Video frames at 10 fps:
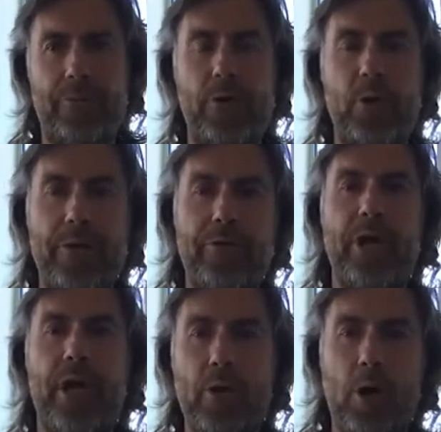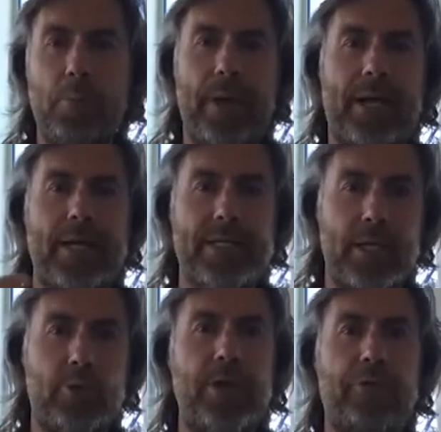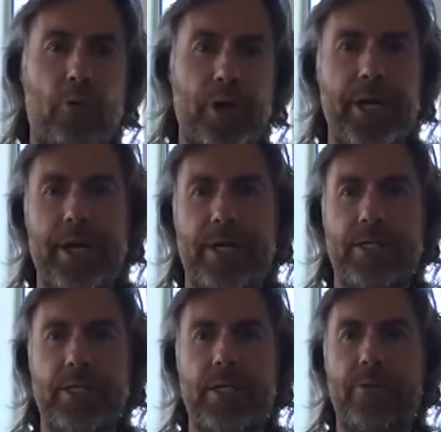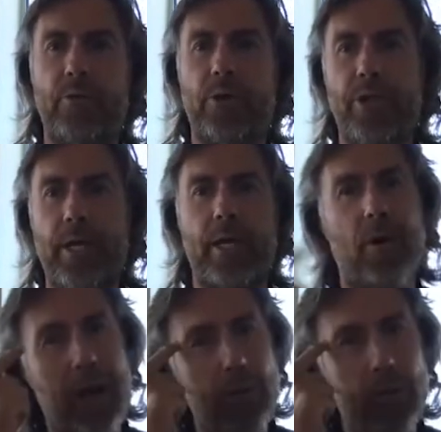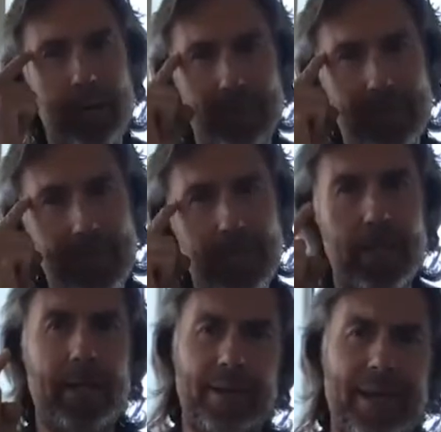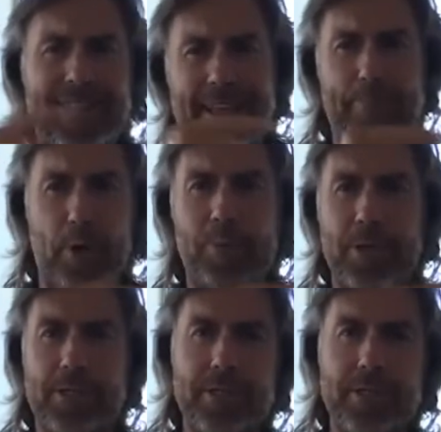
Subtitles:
If you now go back, let's say 3-4 years, if you were thinking, how could I be thinking at that moment